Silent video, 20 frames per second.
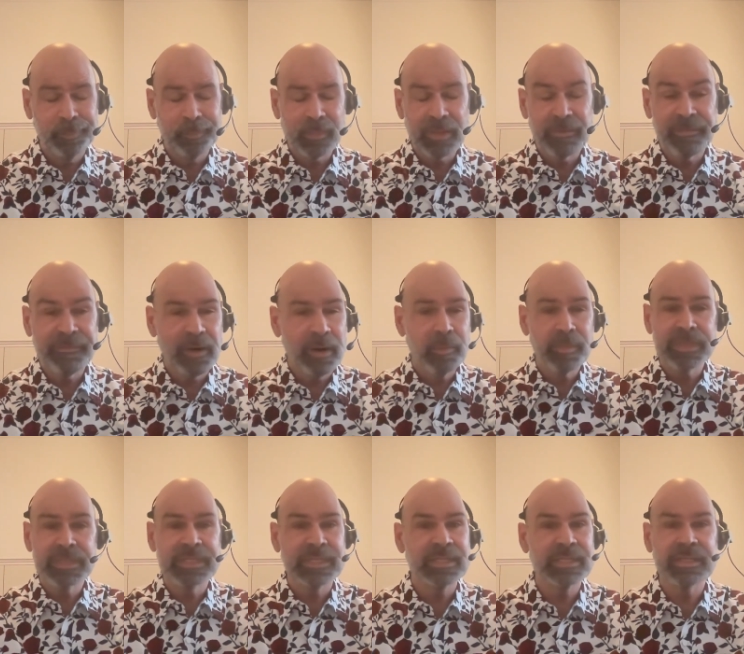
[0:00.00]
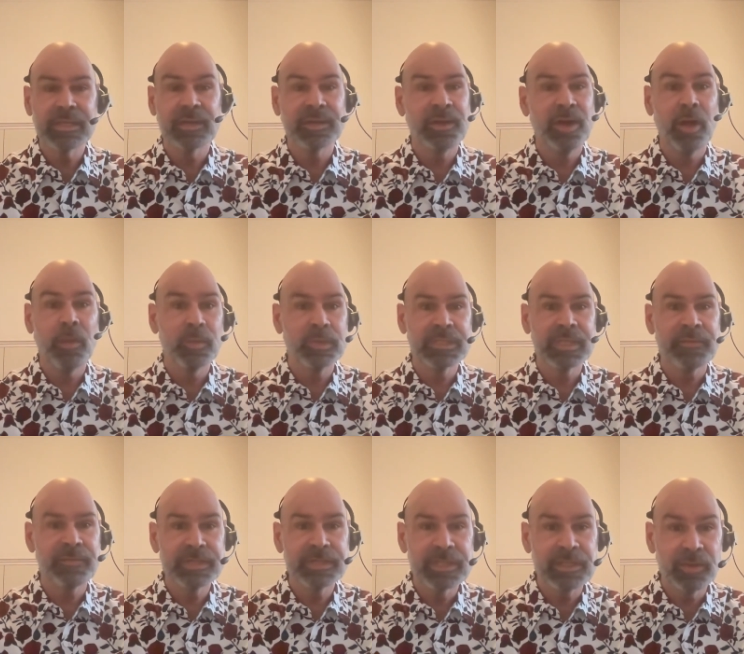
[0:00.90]
pharmacies on almost
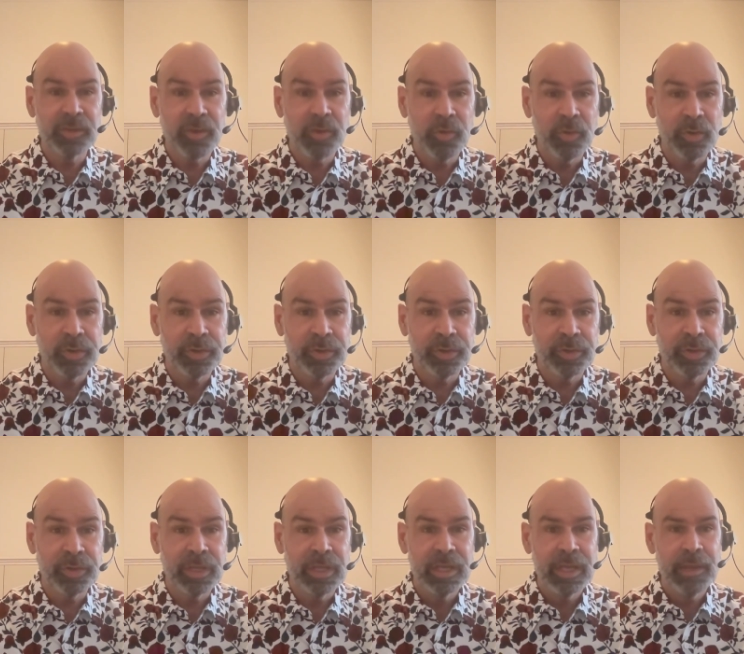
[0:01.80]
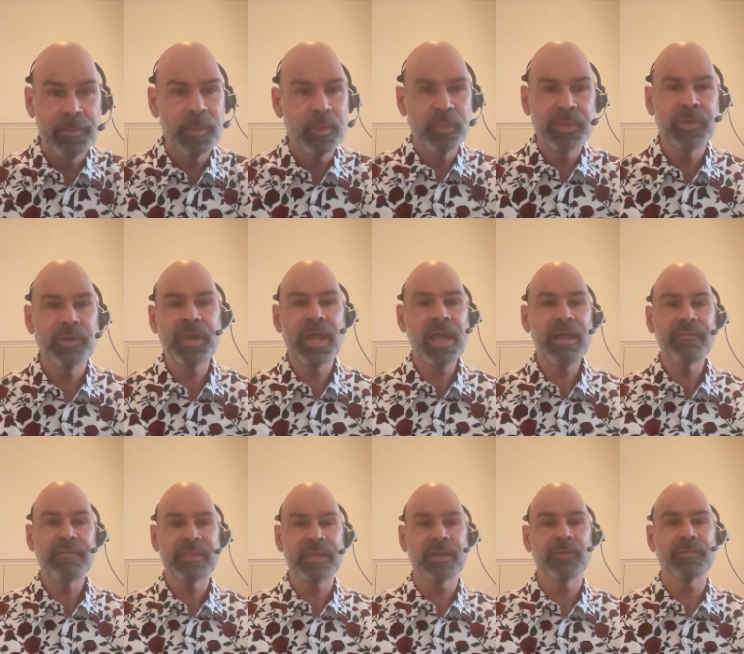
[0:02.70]
every single corner. I mean, we don't
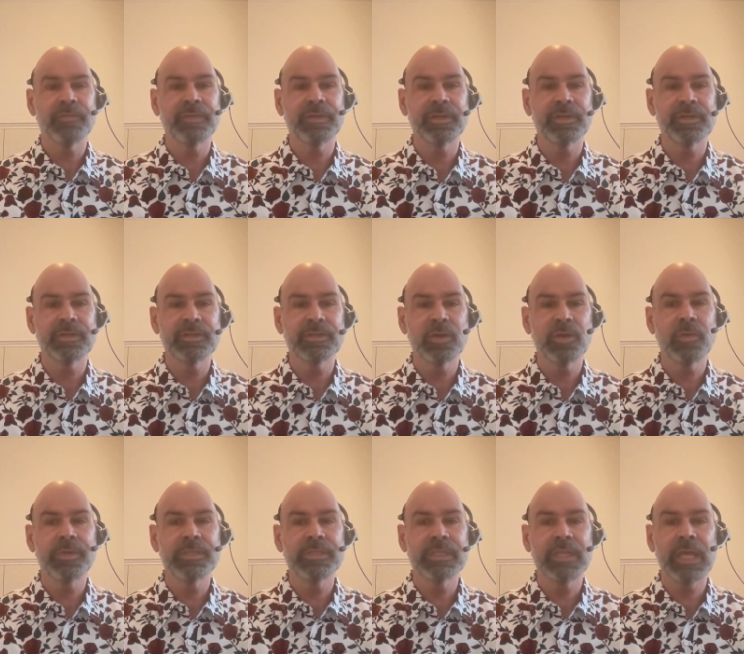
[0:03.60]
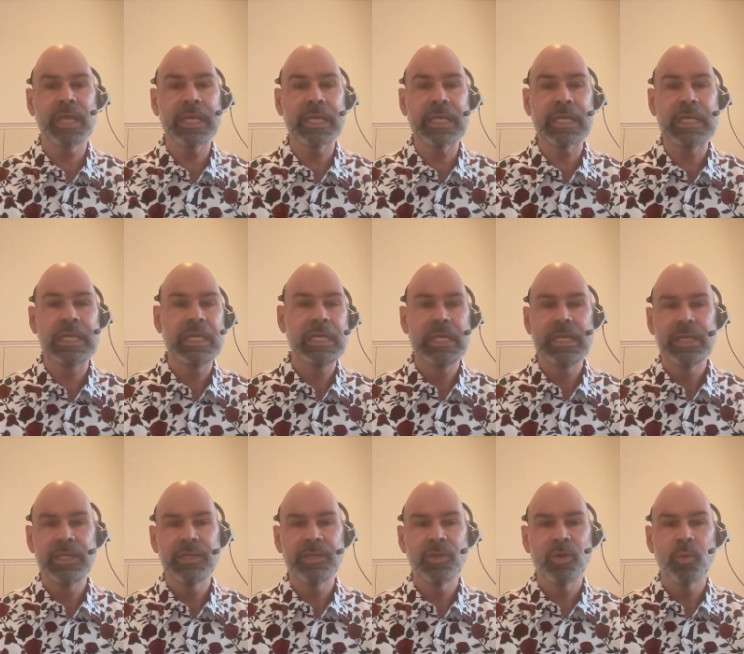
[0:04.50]
have that over here. So it's like,
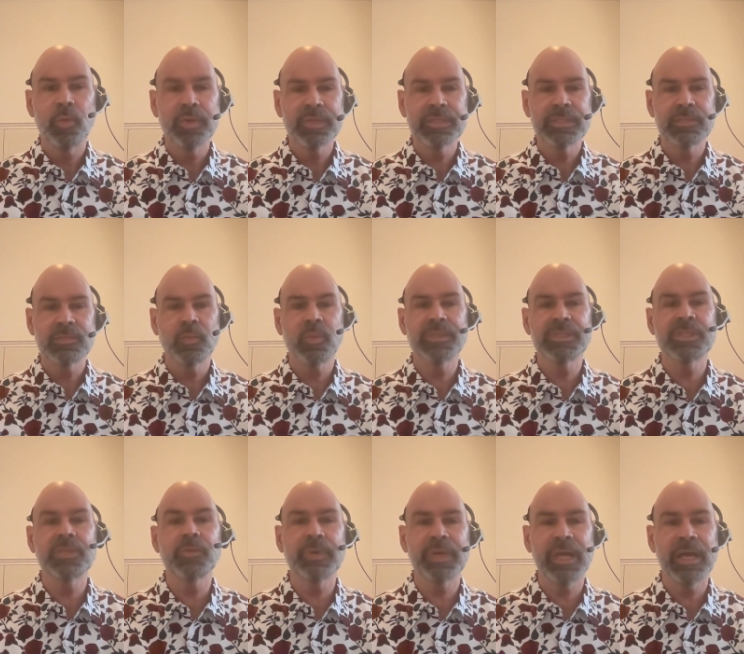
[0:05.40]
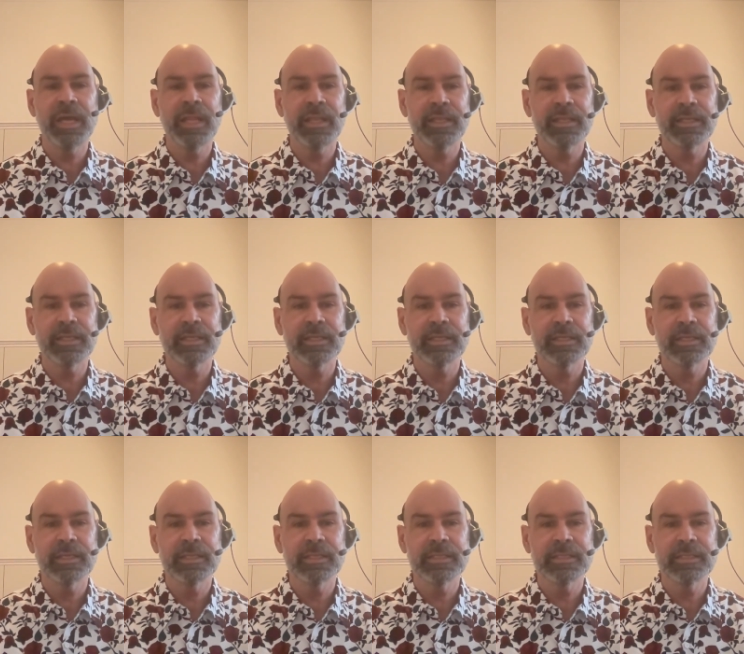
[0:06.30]
what's the reality?
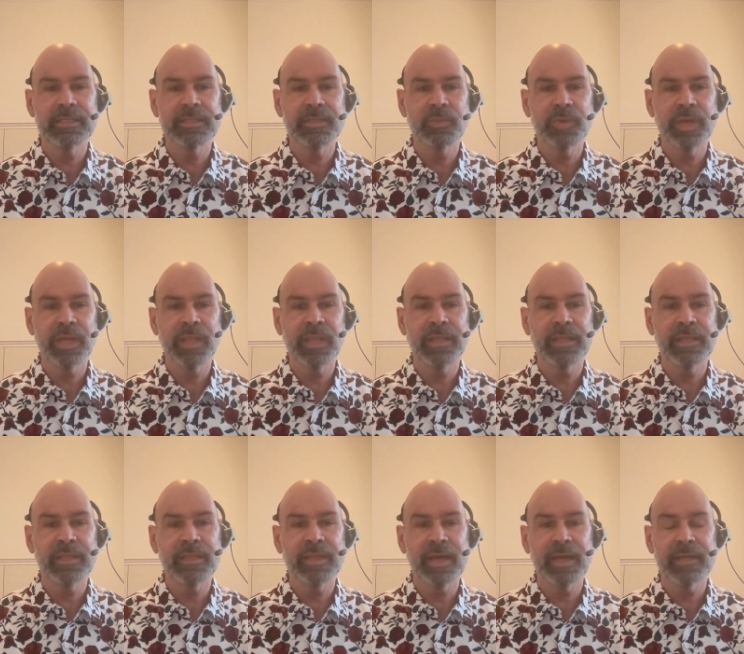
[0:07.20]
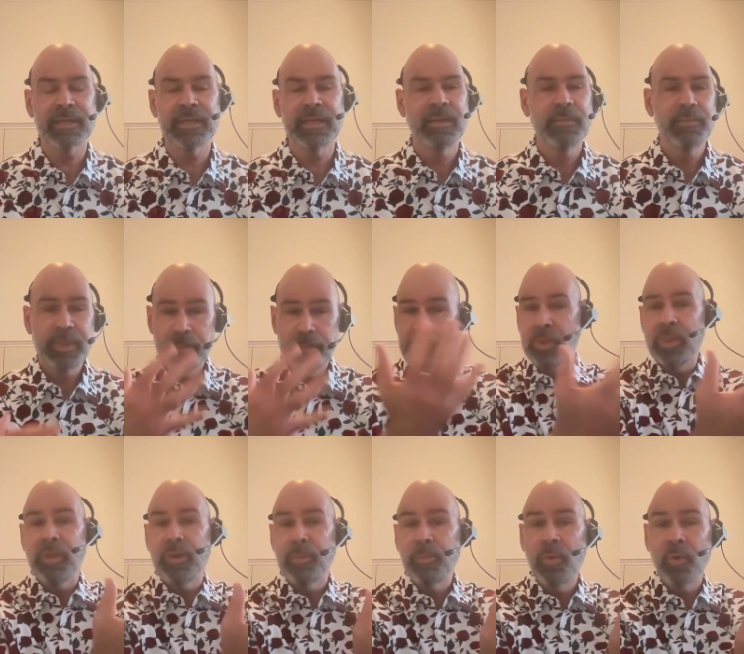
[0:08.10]
Is the reality that
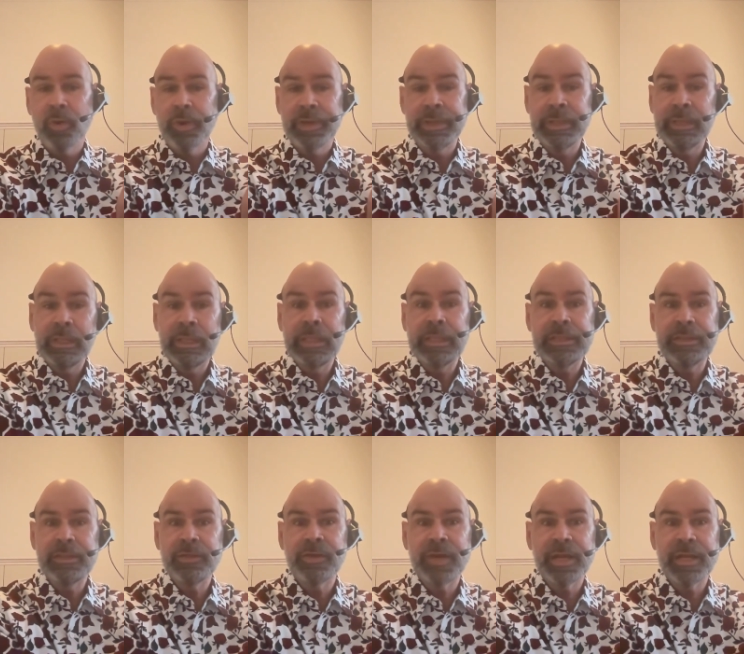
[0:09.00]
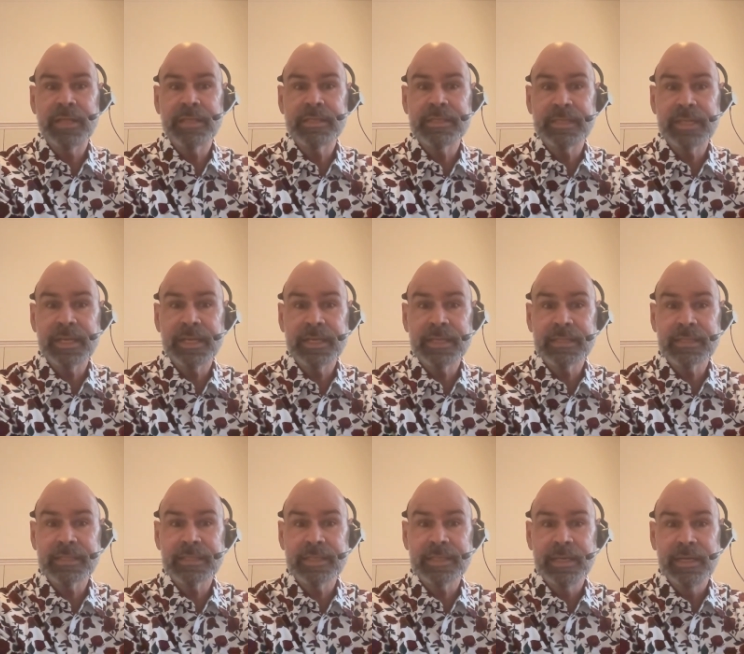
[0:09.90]
people are more ill in the United
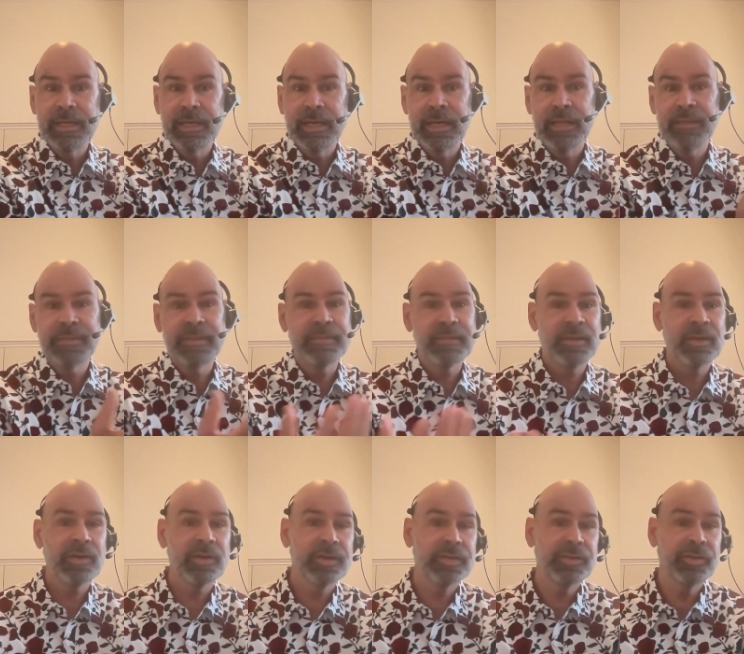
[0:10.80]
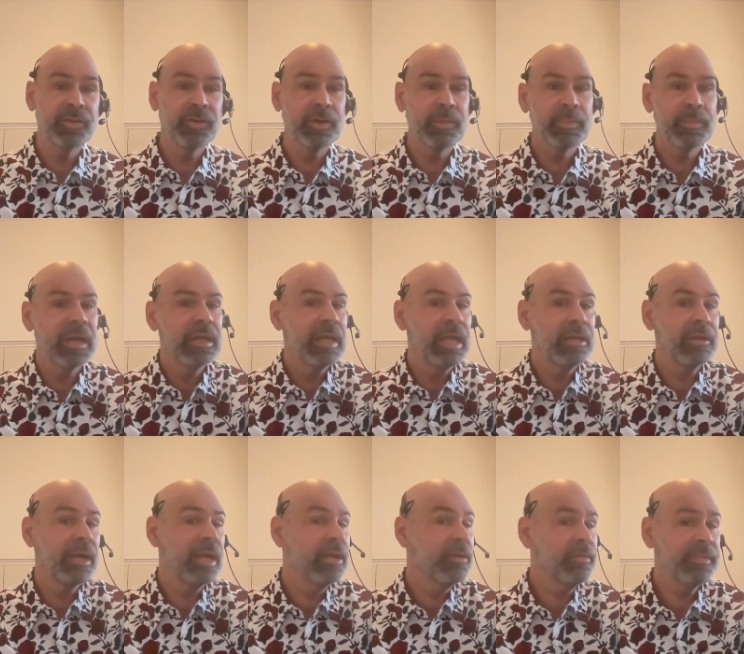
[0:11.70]
States than they are in Europe?
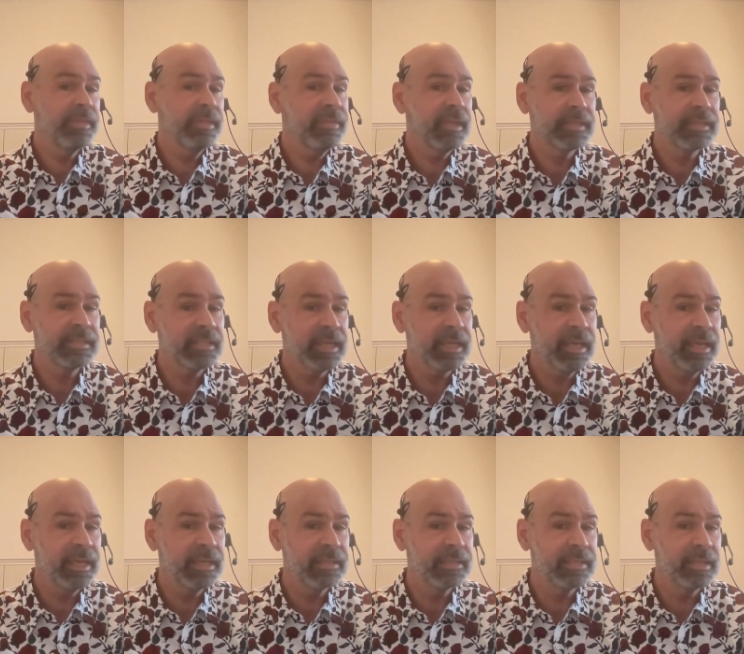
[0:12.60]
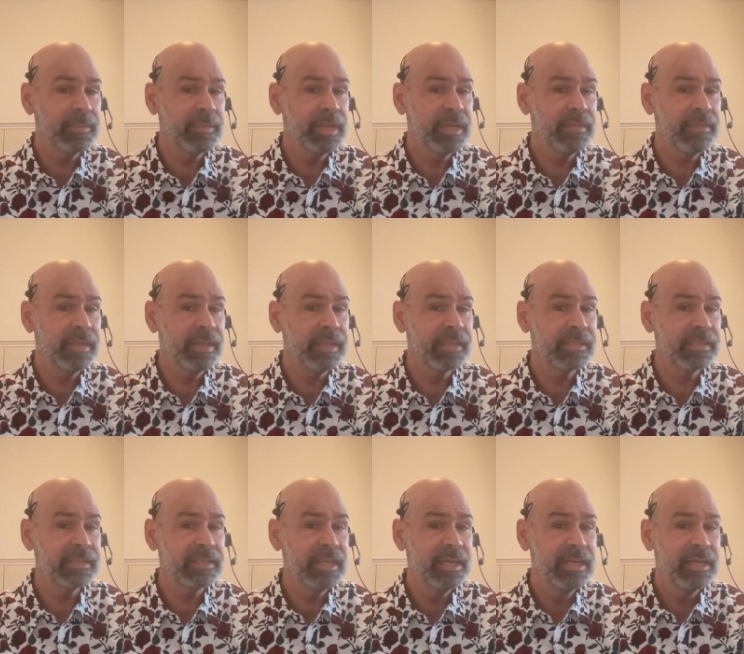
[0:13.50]
I don't think that's the case. I mean, I think
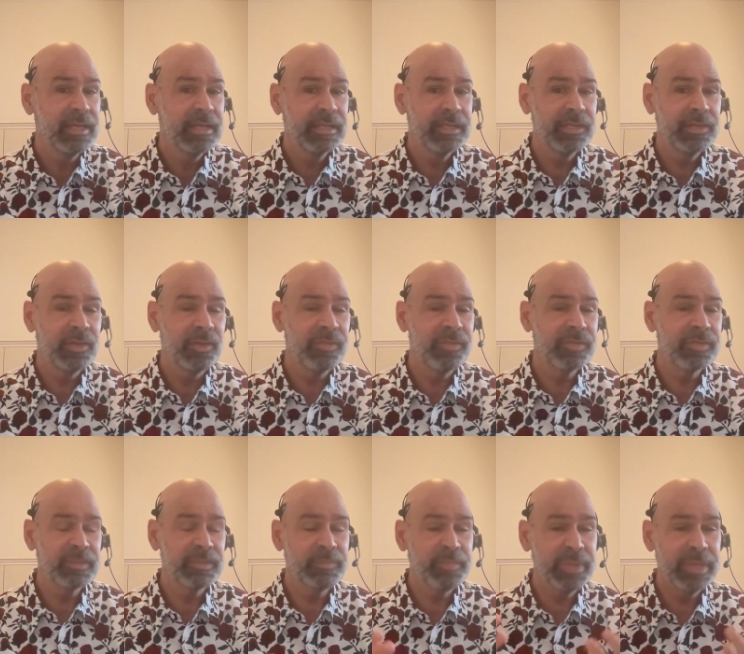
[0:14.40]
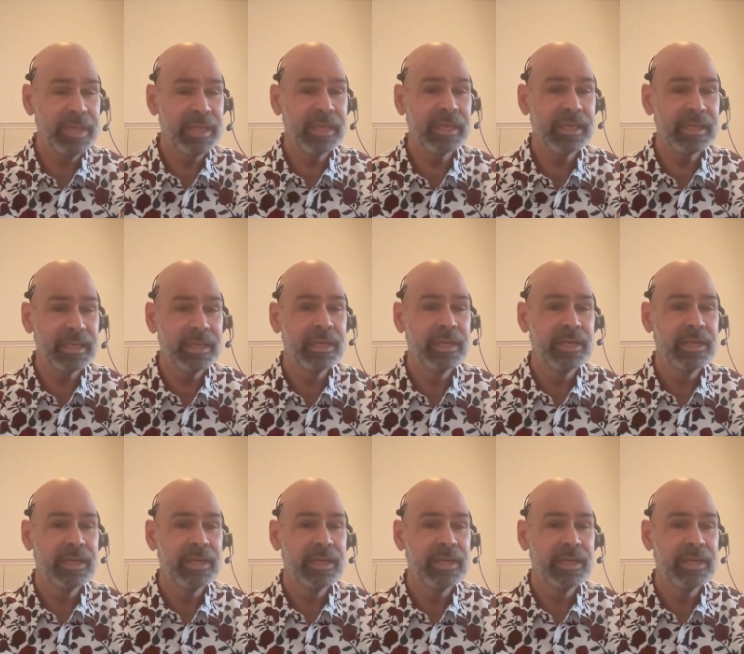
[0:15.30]
it's, there's a big